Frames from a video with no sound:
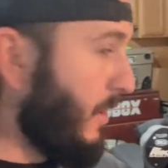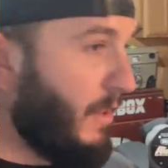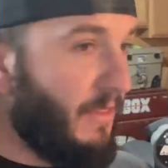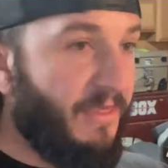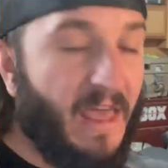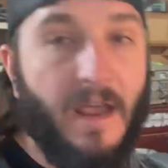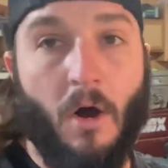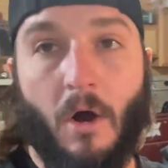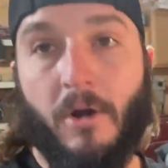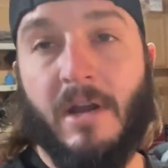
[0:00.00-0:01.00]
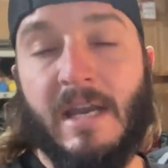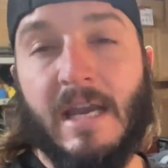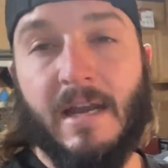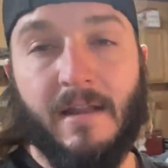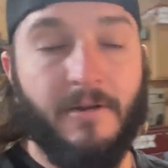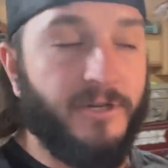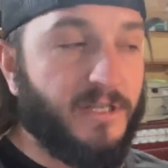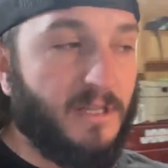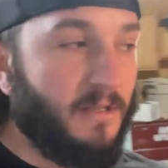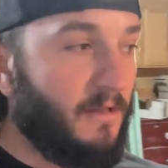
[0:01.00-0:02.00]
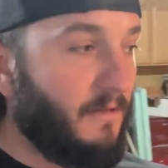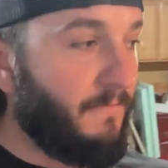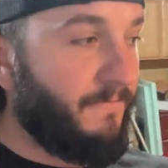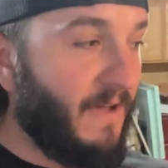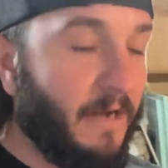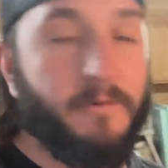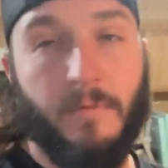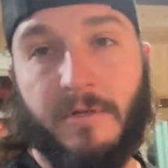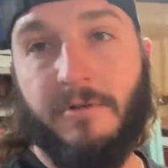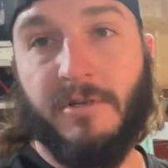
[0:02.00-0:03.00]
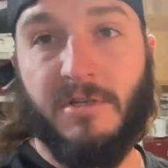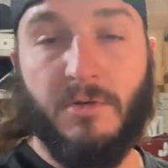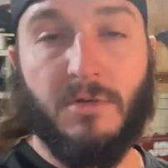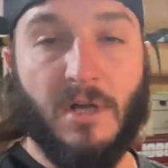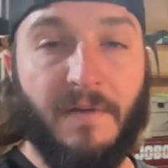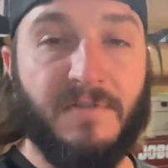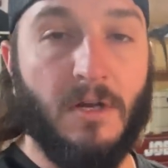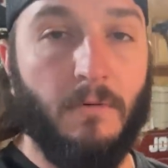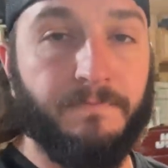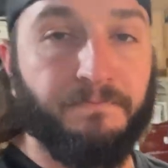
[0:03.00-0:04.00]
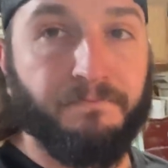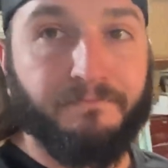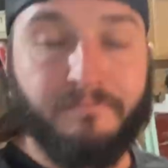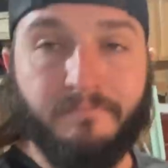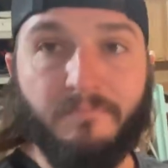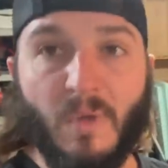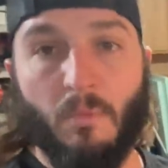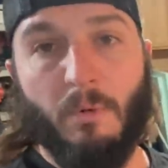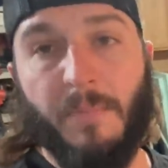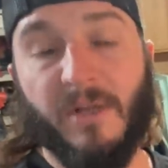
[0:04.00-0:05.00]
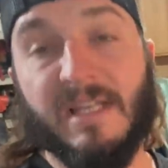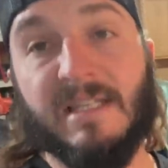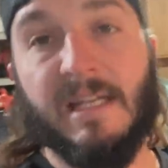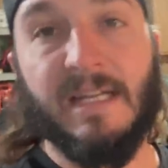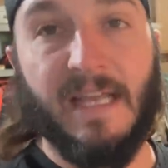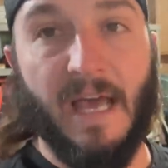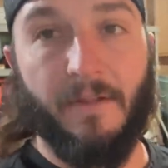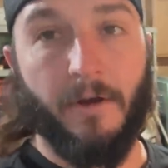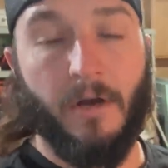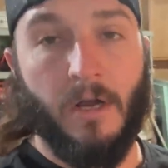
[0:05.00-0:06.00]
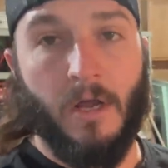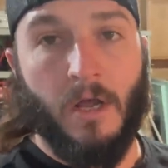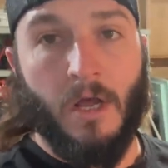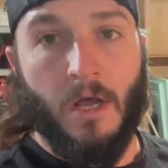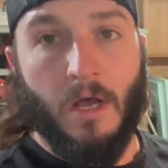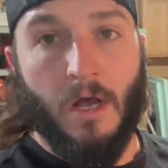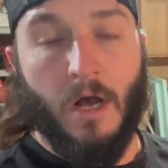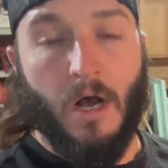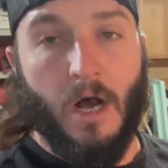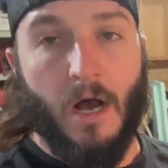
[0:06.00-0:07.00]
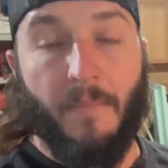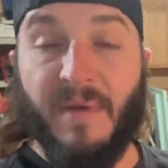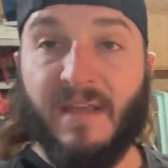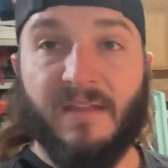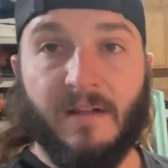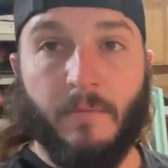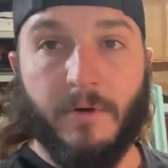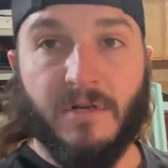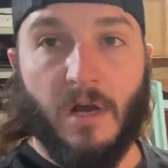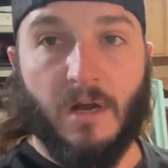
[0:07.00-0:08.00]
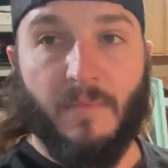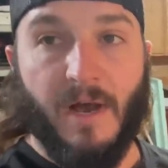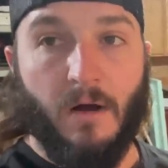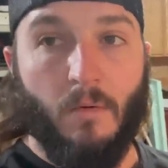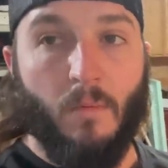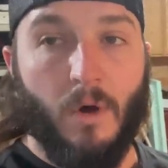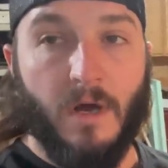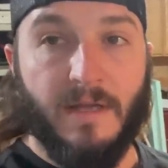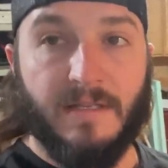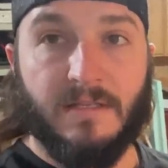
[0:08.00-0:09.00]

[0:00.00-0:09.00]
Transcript: they are needed. They're just, the, the factory ones are just too soft. So when we put this sled together, uh, a big thing that we were talking about was